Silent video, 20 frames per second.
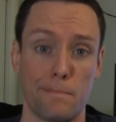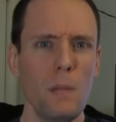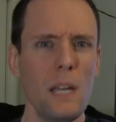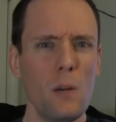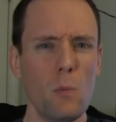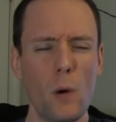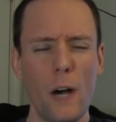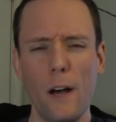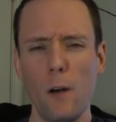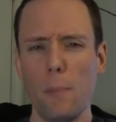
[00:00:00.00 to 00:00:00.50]

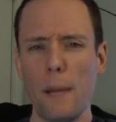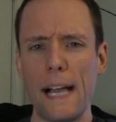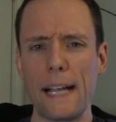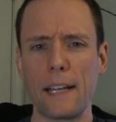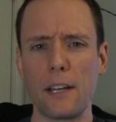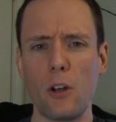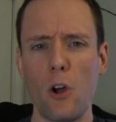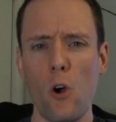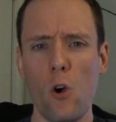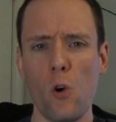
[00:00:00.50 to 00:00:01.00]
Meanwhile,
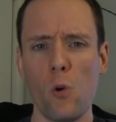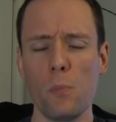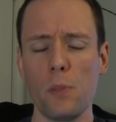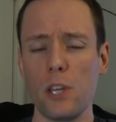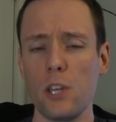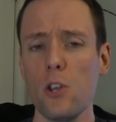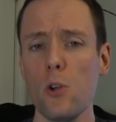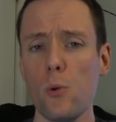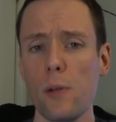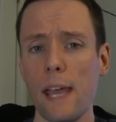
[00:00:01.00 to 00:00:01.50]
back at home,
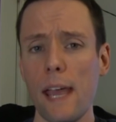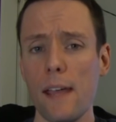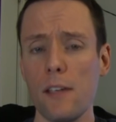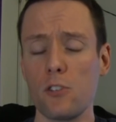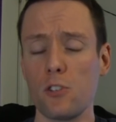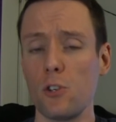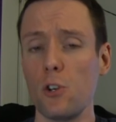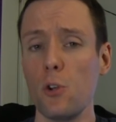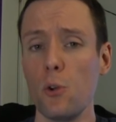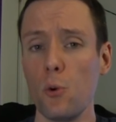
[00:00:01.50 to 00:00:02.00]
the
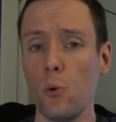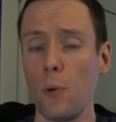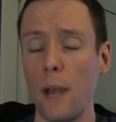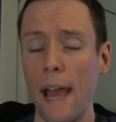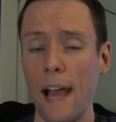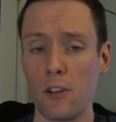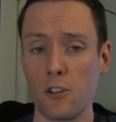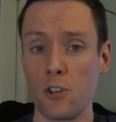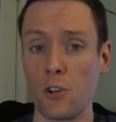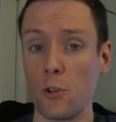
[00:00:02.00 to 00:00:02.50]
UK's new
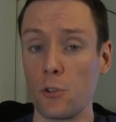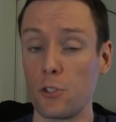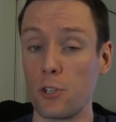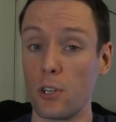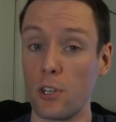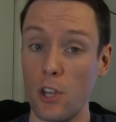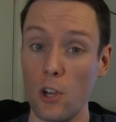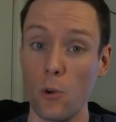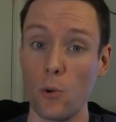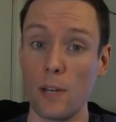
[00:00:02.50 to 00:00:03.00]
national
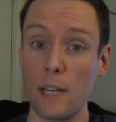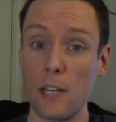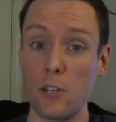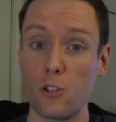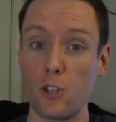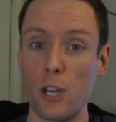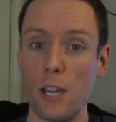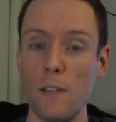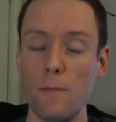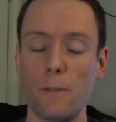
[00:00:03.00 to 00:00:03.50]
security
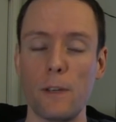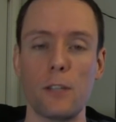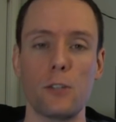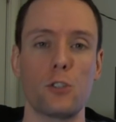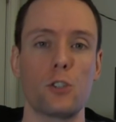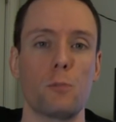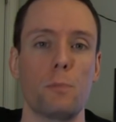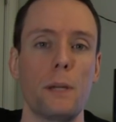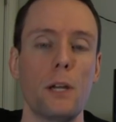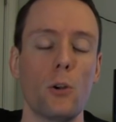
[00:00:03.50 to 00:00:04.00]
chief is
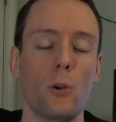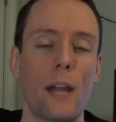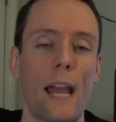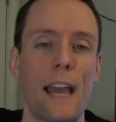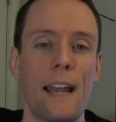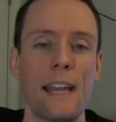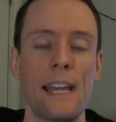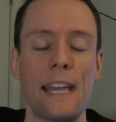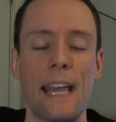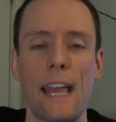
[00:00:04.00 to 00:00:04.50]

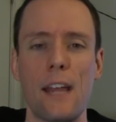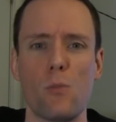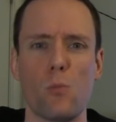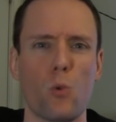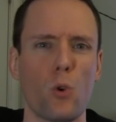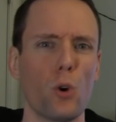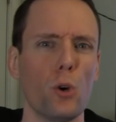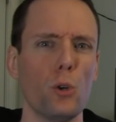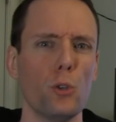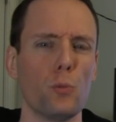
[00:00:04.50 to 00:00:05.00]
spearheading a
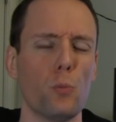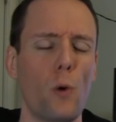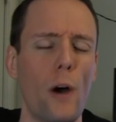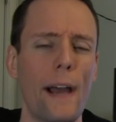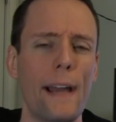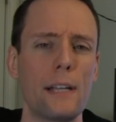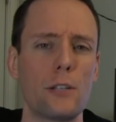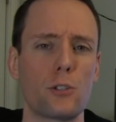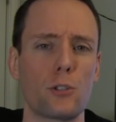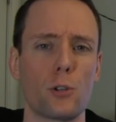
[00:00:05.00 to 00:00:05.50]

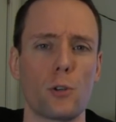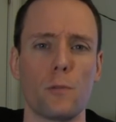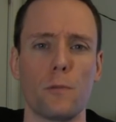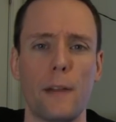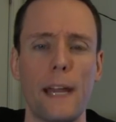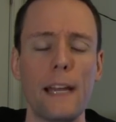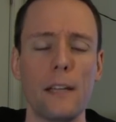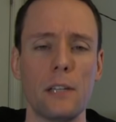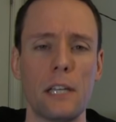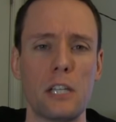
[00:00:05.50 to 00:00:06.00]
worldwide
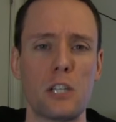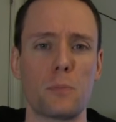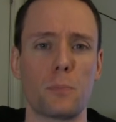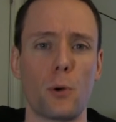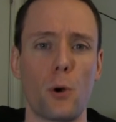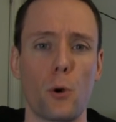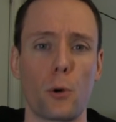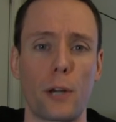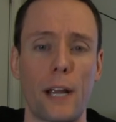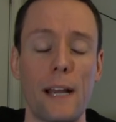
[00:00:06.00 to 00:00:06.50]
surveillance
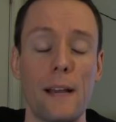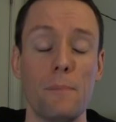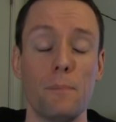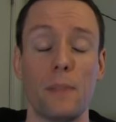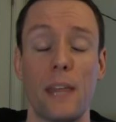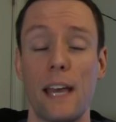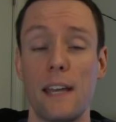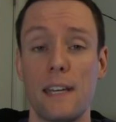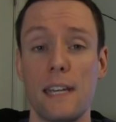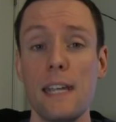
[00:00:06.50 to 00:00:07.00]

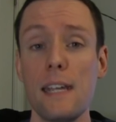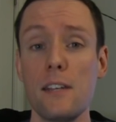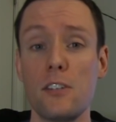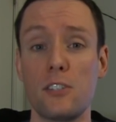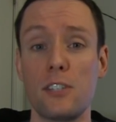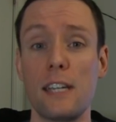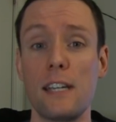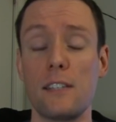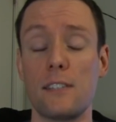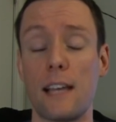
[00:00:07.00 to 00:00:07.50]
program that he
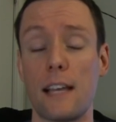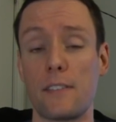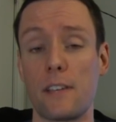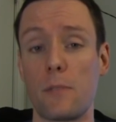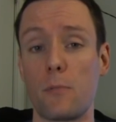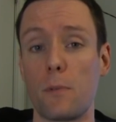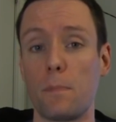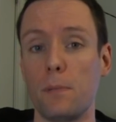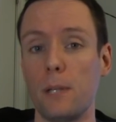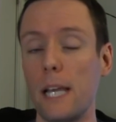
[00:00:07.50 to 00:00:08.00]
sees as
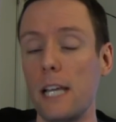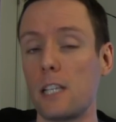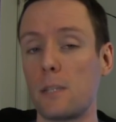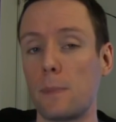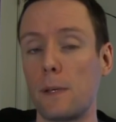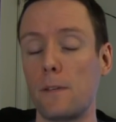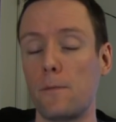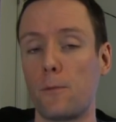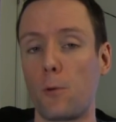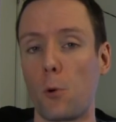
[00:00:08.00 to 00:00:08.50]
a
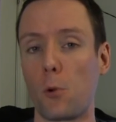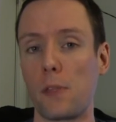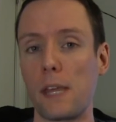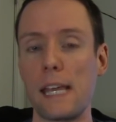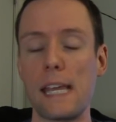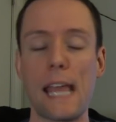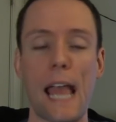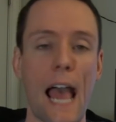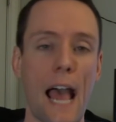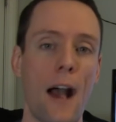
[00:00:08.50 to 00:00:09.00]
replacement for
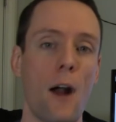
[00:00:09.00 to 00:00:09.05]
the